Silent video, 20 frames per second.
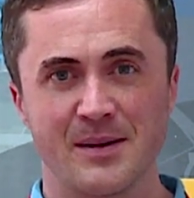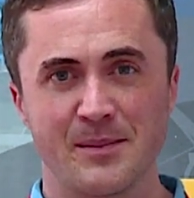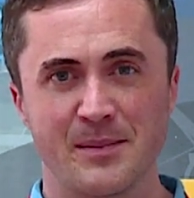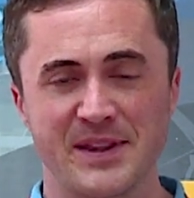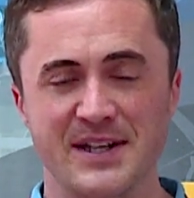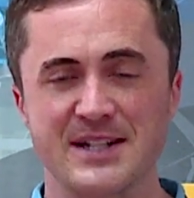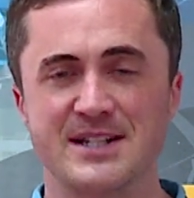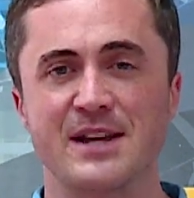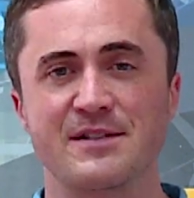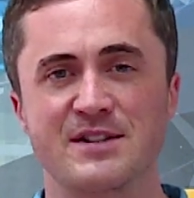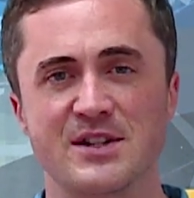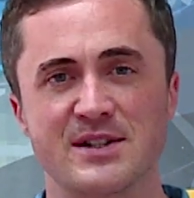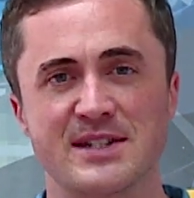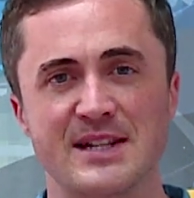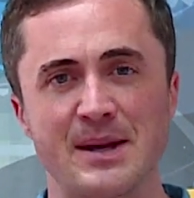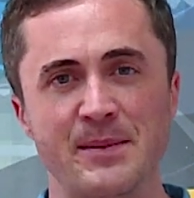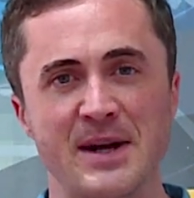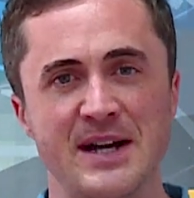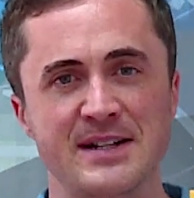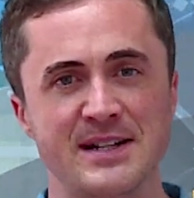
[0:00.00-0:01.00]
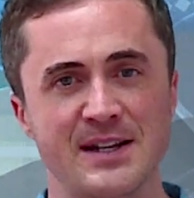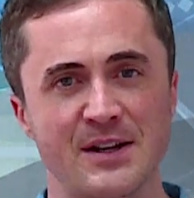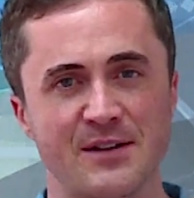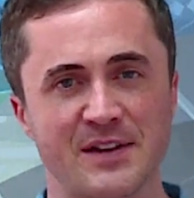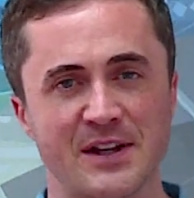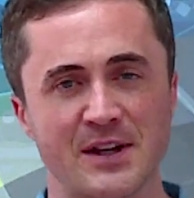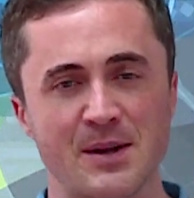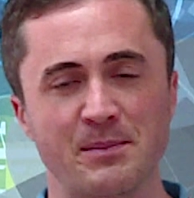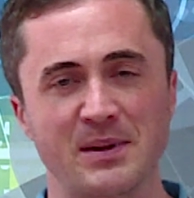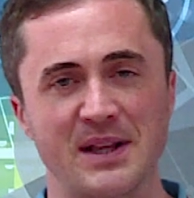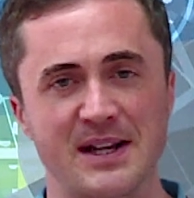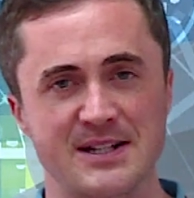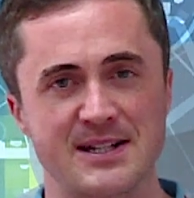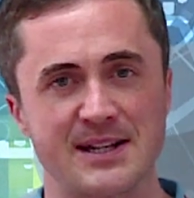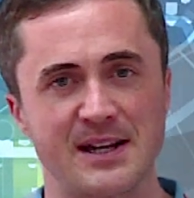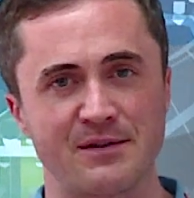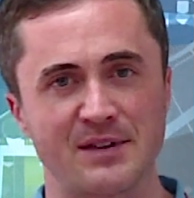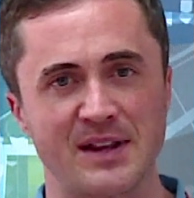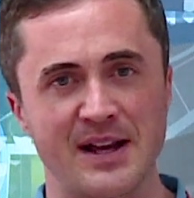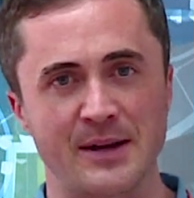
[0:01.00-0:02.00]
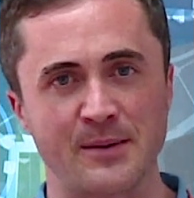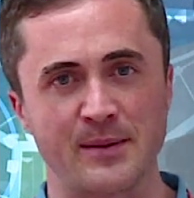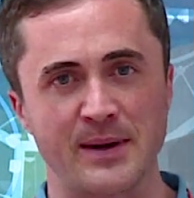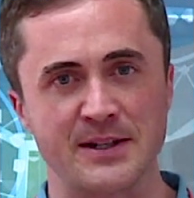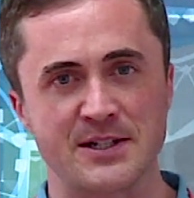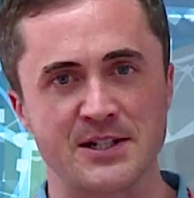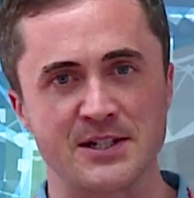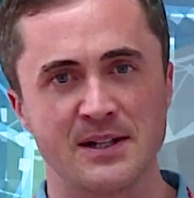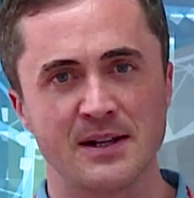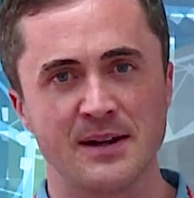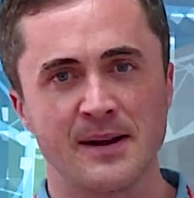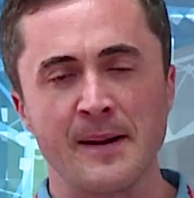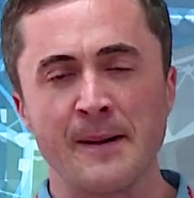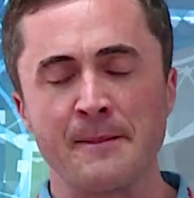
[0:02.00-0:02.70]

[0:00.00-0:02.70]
But this gives you some idea of the complexity of language.